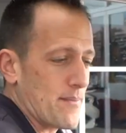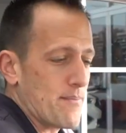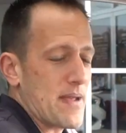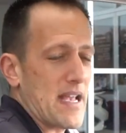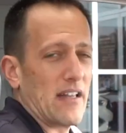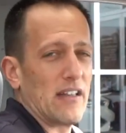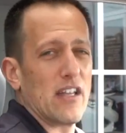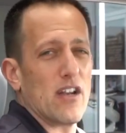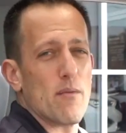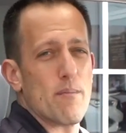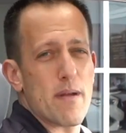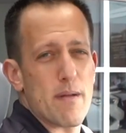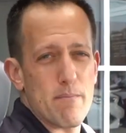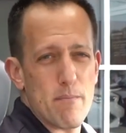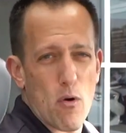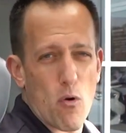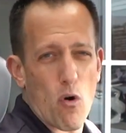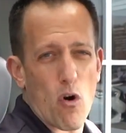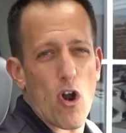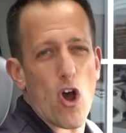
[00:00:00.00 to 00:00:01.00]
to be a little bit
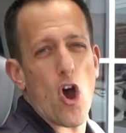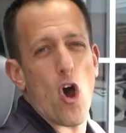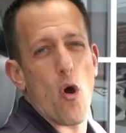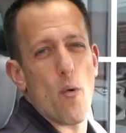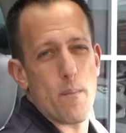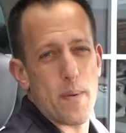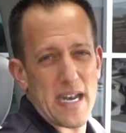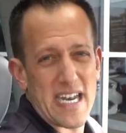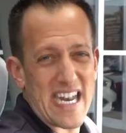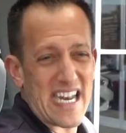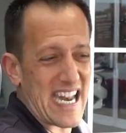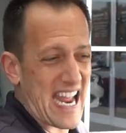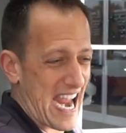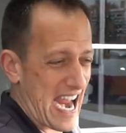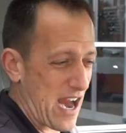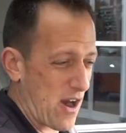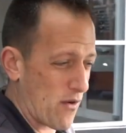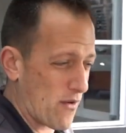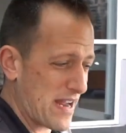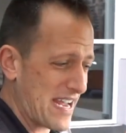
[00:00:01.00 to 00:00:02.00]
more open and
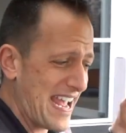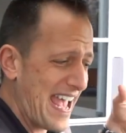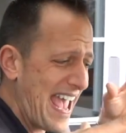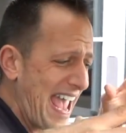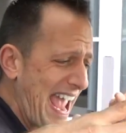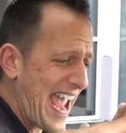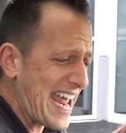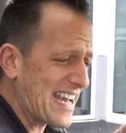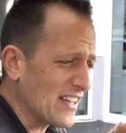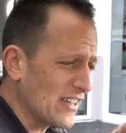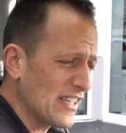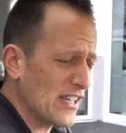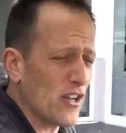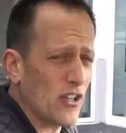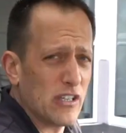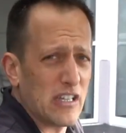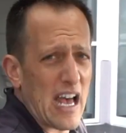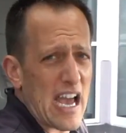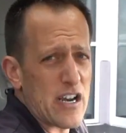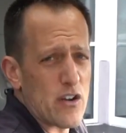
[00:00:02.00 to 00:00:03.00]
airy and a
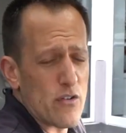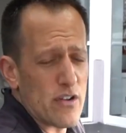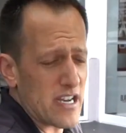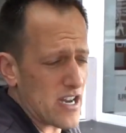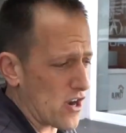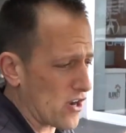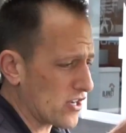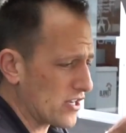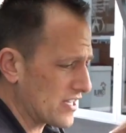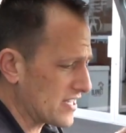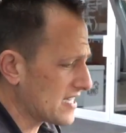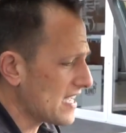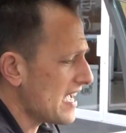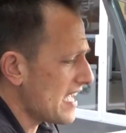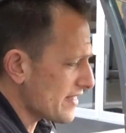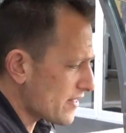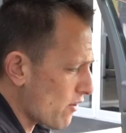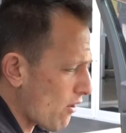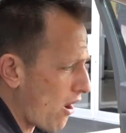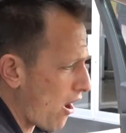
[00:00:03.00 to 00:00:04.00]
little lighter in here because
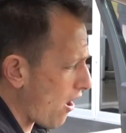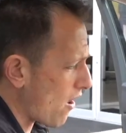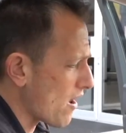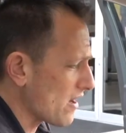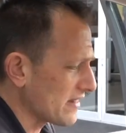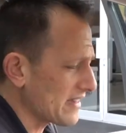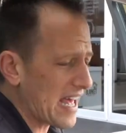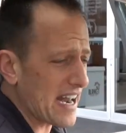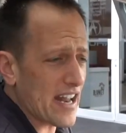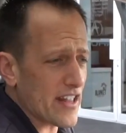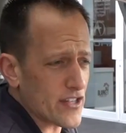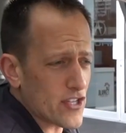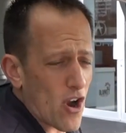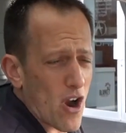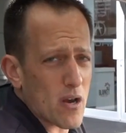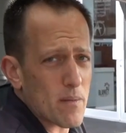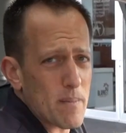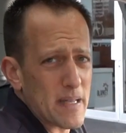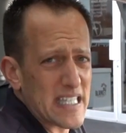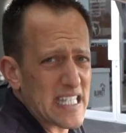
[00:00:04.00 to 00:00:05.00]
there are a lot of
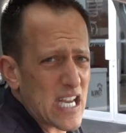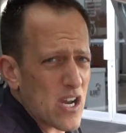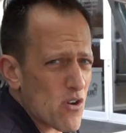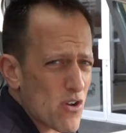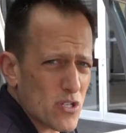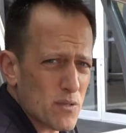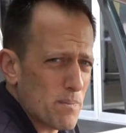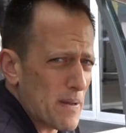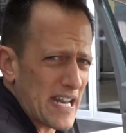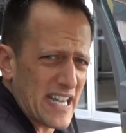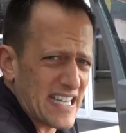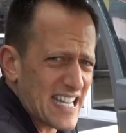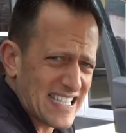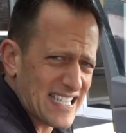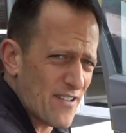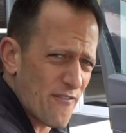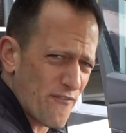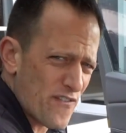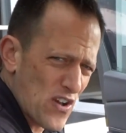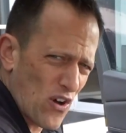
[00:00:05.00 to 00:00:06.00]
dark materials, but it
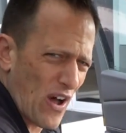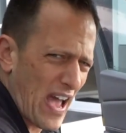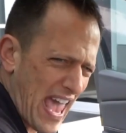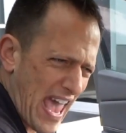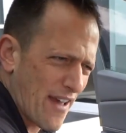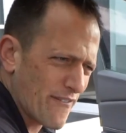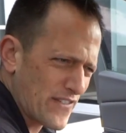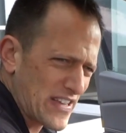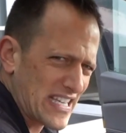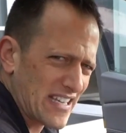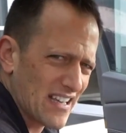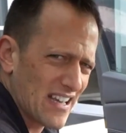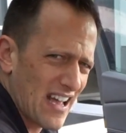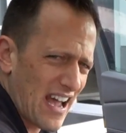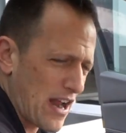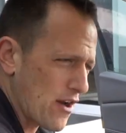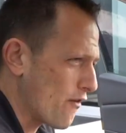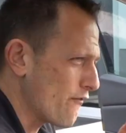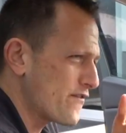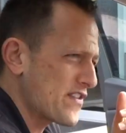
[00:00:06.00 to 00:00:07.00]
doesn't feel heavy.
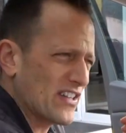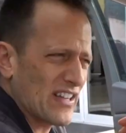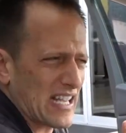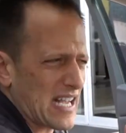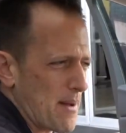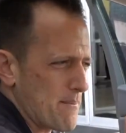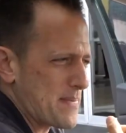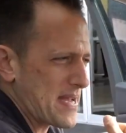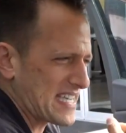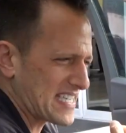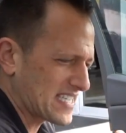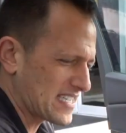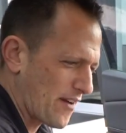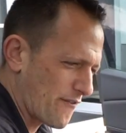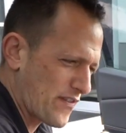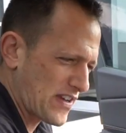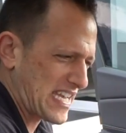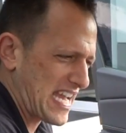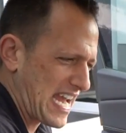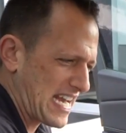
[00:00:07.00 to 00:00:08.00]
I don't feel like I'm being
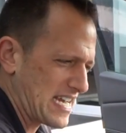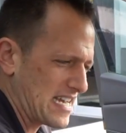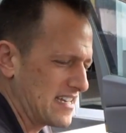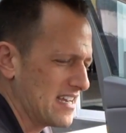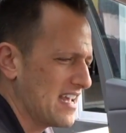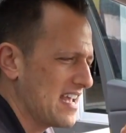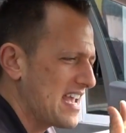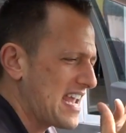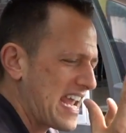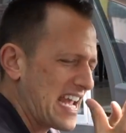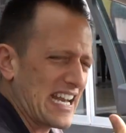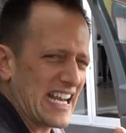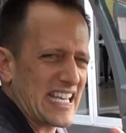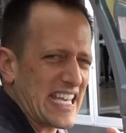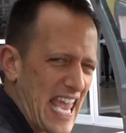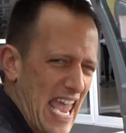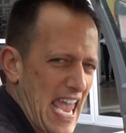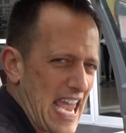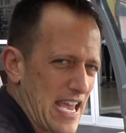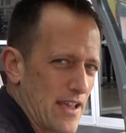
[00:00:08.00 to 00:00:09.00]
suffocated in a
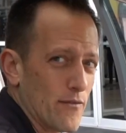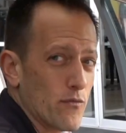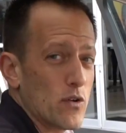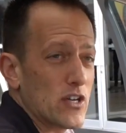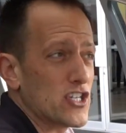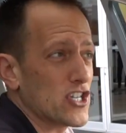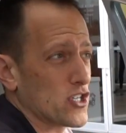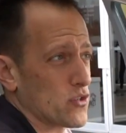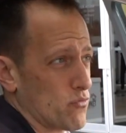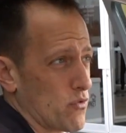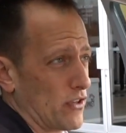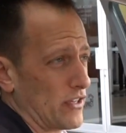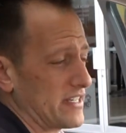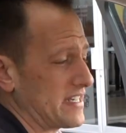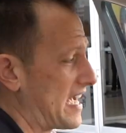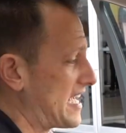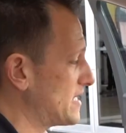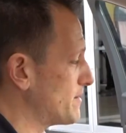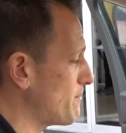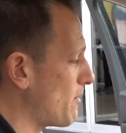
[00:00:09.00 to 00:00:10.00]
cave, which is really
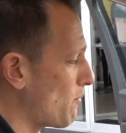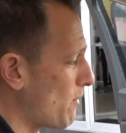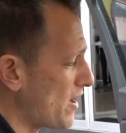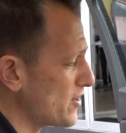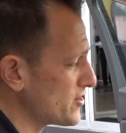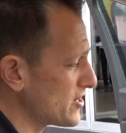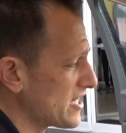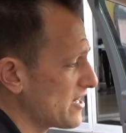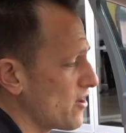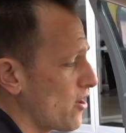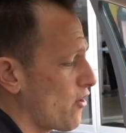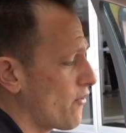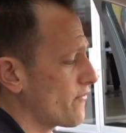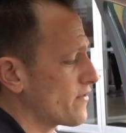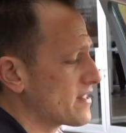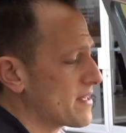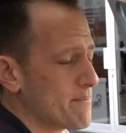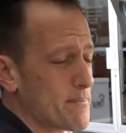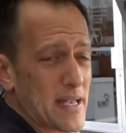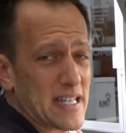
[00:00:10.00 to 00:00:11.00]
nice. But why don't you get
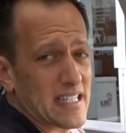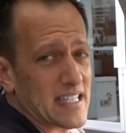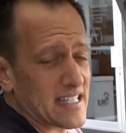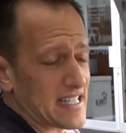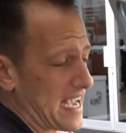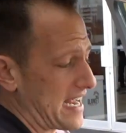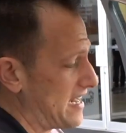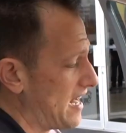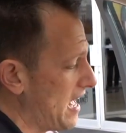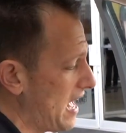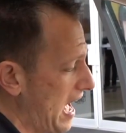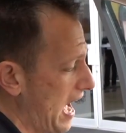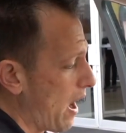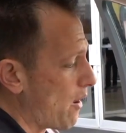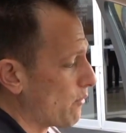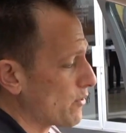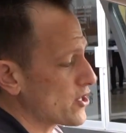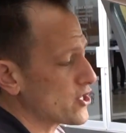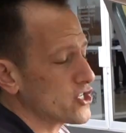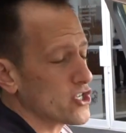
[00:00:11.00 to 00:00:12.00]
over the business end?
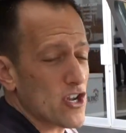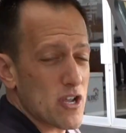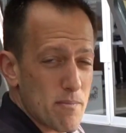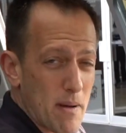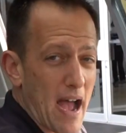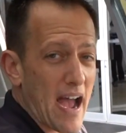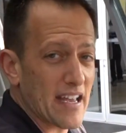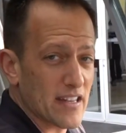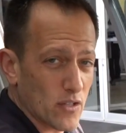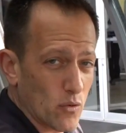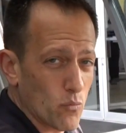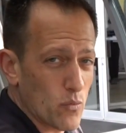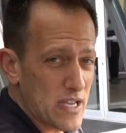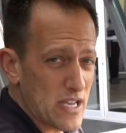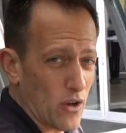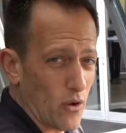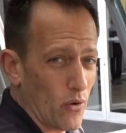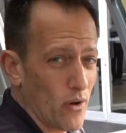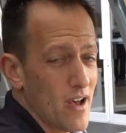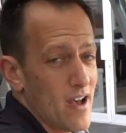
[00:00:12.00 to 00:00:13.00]
I want to show you behind the
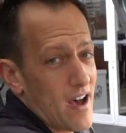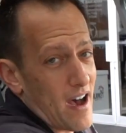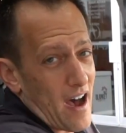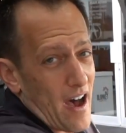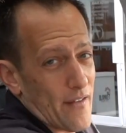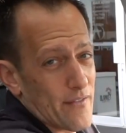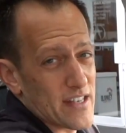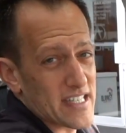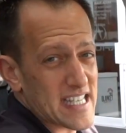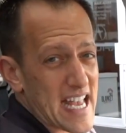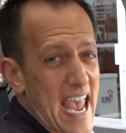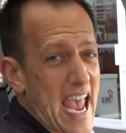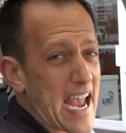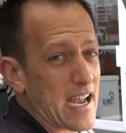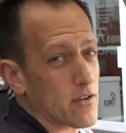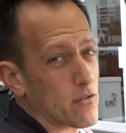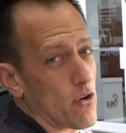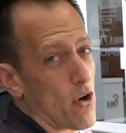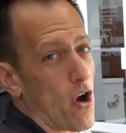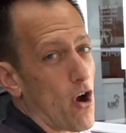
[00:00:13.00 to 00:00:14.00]
wheel of this
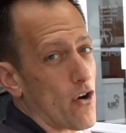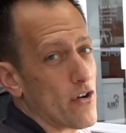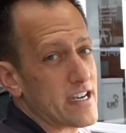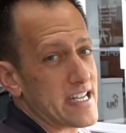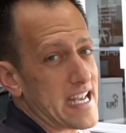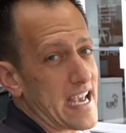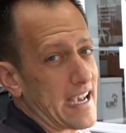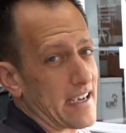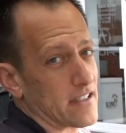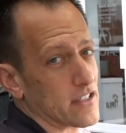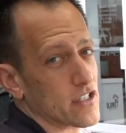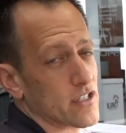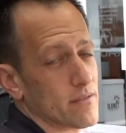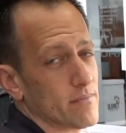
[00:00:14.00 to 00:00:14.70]
Acura RDX.